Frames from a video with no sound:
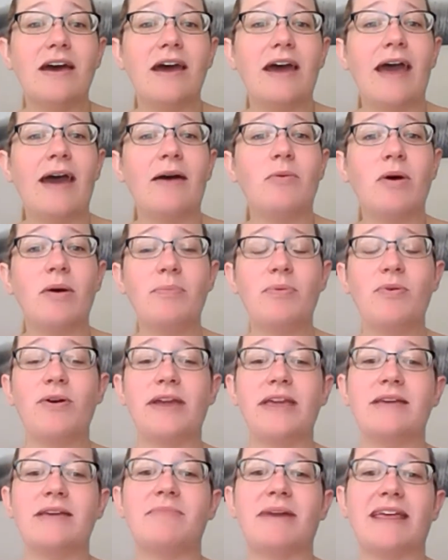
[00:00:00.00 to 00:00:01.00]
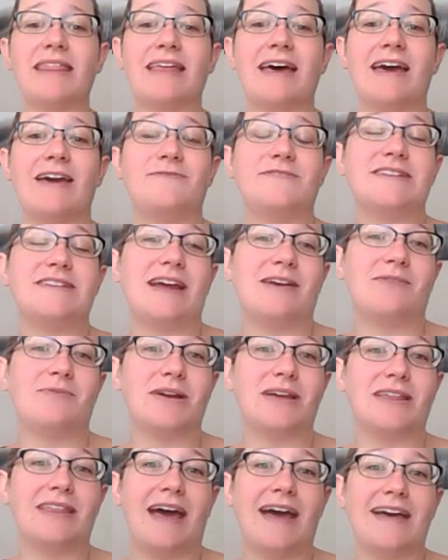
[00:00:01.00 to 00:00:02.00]
At what point in my life did I
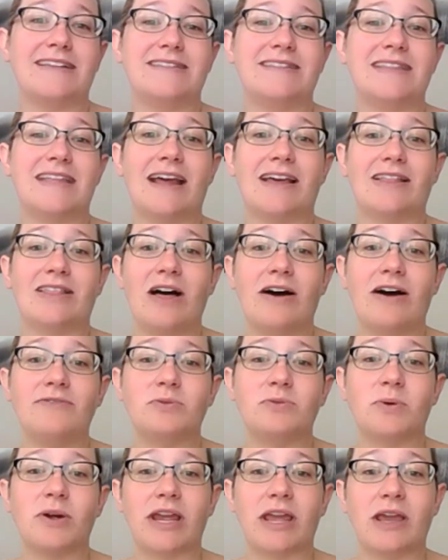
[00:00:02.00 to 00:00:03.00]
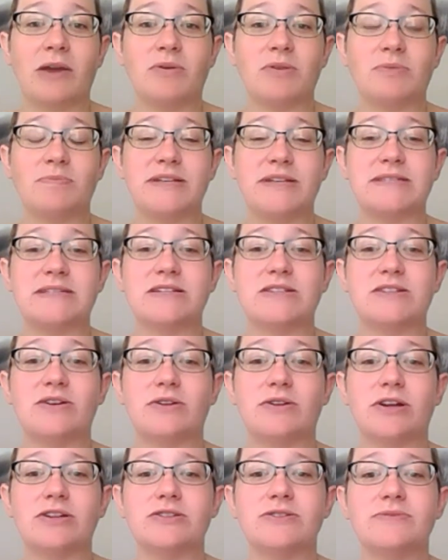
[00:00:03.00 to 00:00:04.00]
realize that I loved working with business
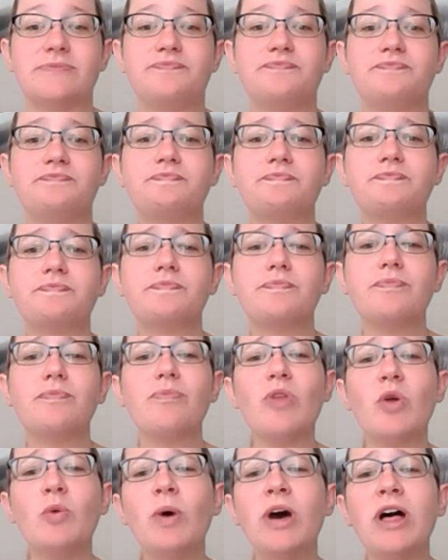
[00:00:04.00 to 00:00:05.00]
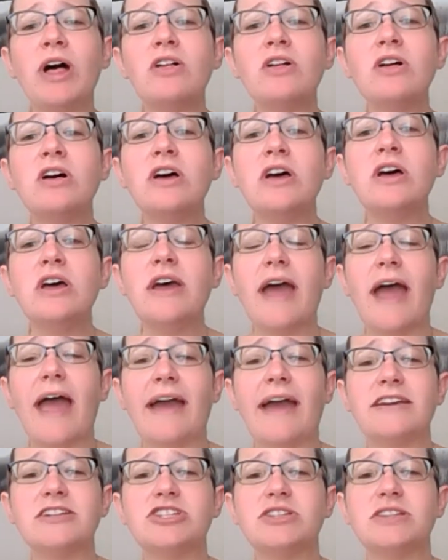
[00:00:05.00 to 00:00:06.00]
owners? Well,
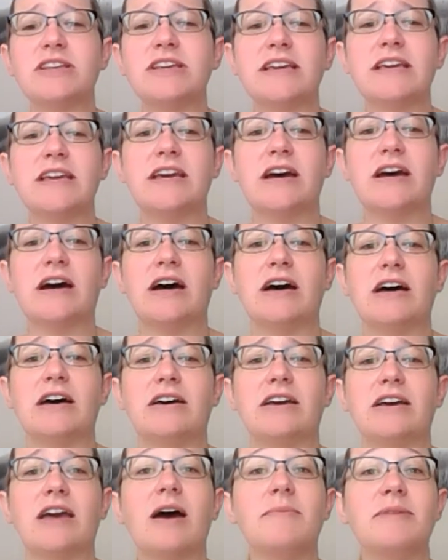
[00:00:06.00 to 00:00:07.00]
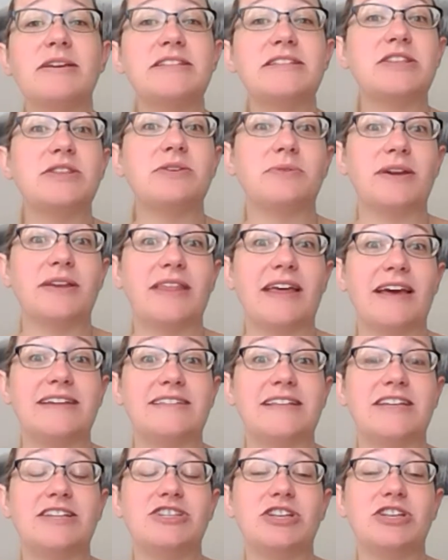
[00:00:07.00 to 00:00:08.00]
actually, coming to the
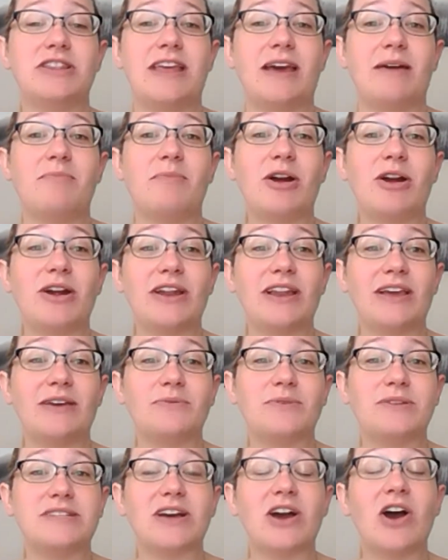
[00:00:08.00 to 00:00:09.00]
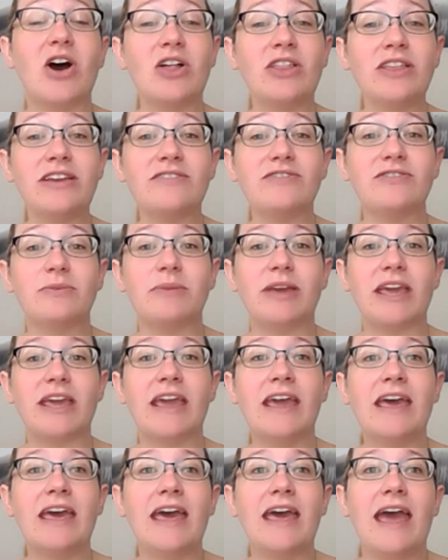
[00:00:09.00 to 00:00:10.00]
realization that marketing was a calling for
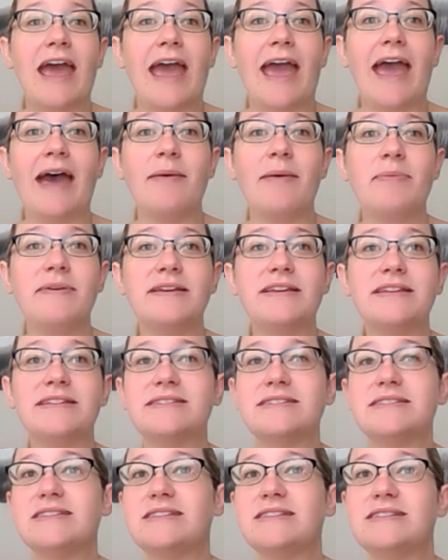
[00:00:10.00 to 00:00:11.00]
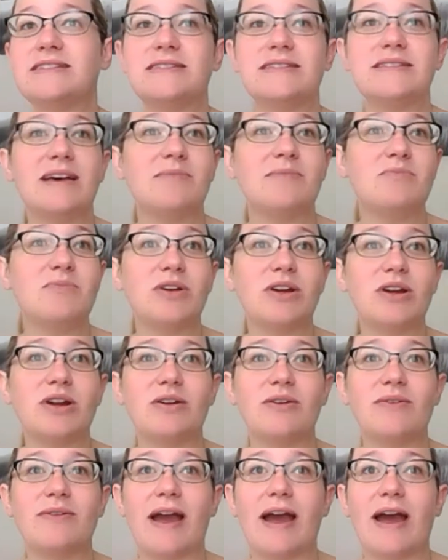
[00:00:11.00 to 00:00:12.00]
me happened
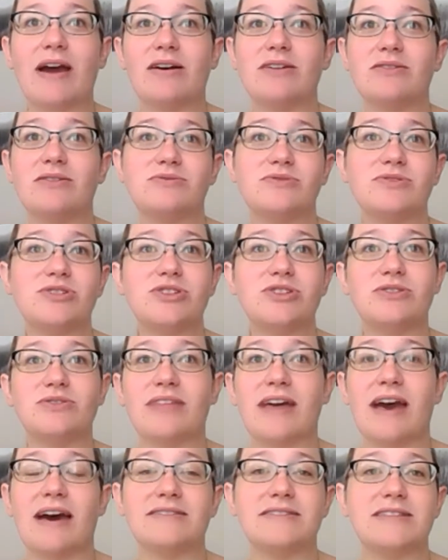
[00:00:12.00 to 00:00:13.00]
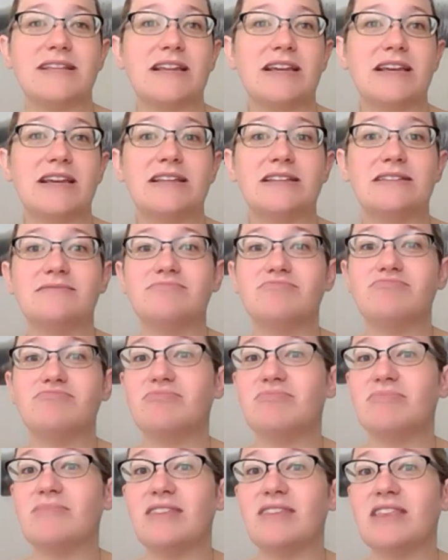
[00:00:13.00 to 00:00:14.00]
somewhere around
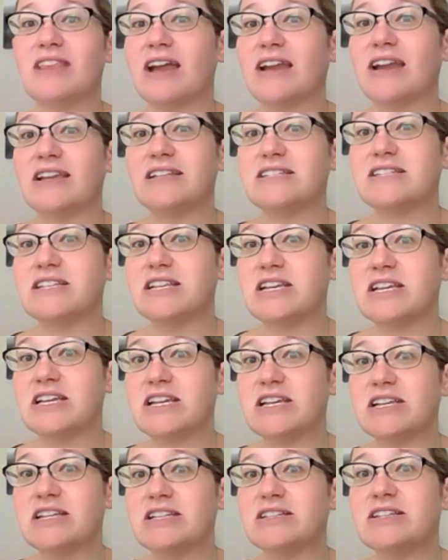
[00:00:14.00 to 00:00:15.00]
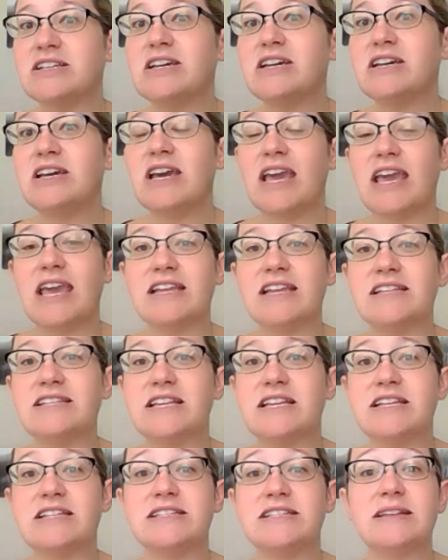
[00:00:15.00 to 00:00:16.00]
2019,
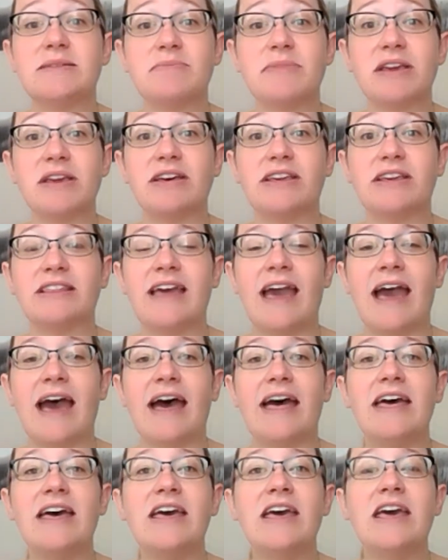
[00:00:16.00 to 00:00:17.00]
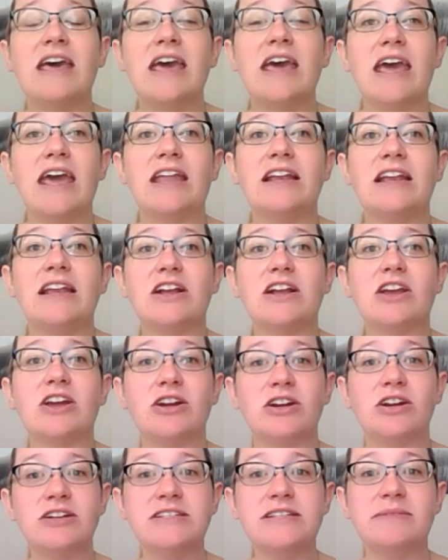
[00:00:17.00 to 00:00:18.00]
18, something like that. And it
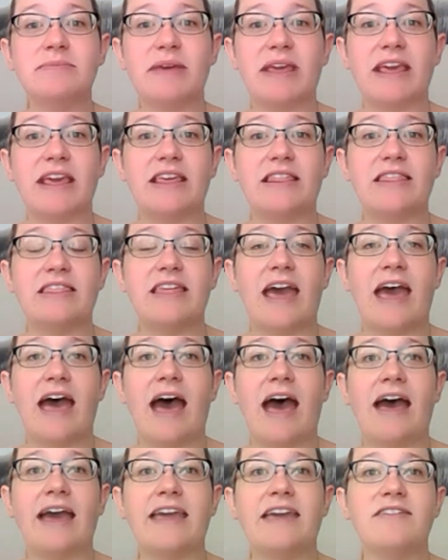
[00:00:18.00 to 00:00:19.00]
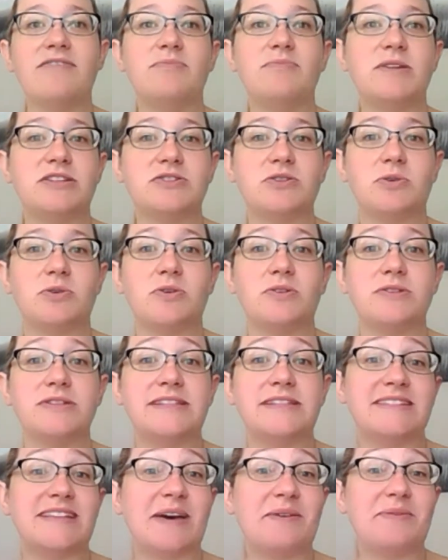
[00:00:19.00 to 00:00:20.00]
occurred to me that I have been told
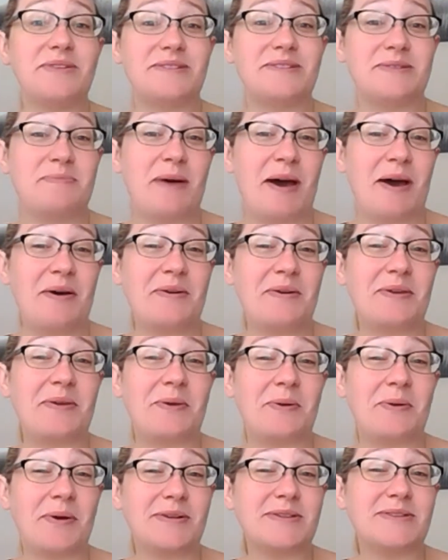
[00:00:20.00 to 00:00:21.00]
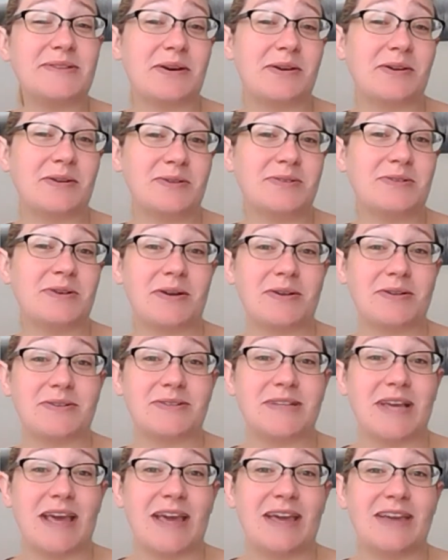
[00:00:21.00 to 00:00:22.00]
since I was about your son or
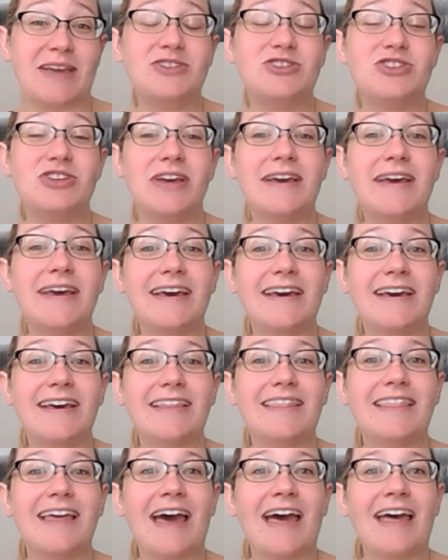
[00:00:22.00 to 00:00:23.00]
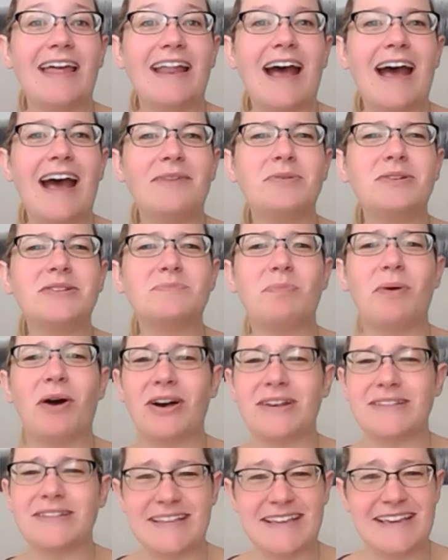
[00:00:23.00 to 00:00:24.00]
daughter's age that I was
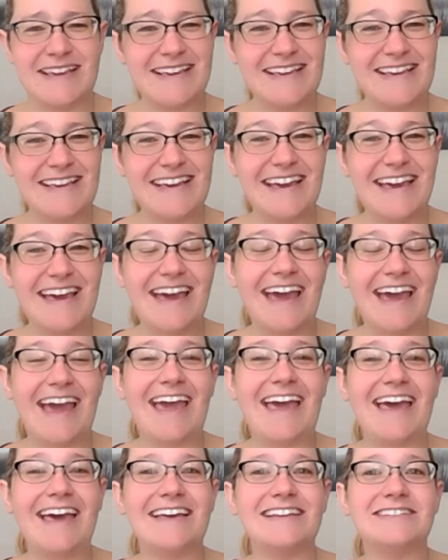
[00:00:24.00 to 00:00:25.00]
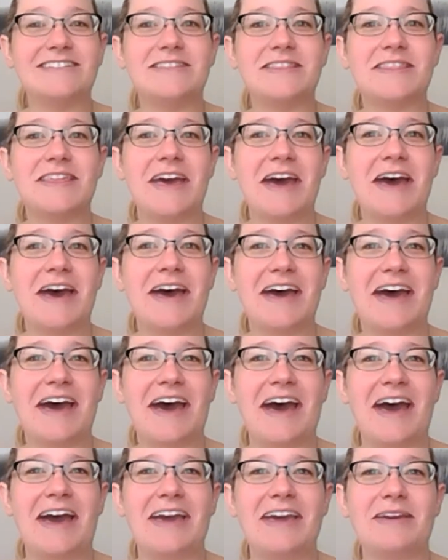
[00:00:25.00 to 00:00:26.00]
bossy and that
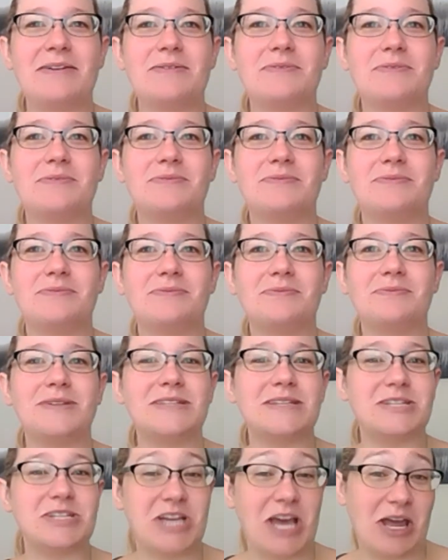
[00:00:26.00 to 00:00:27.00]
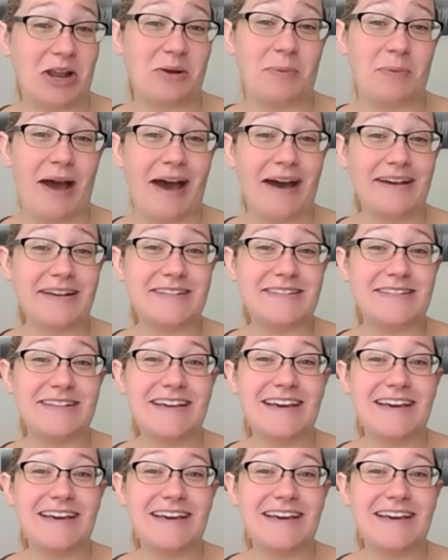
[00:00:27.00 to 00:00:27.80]
I was a chatterbox.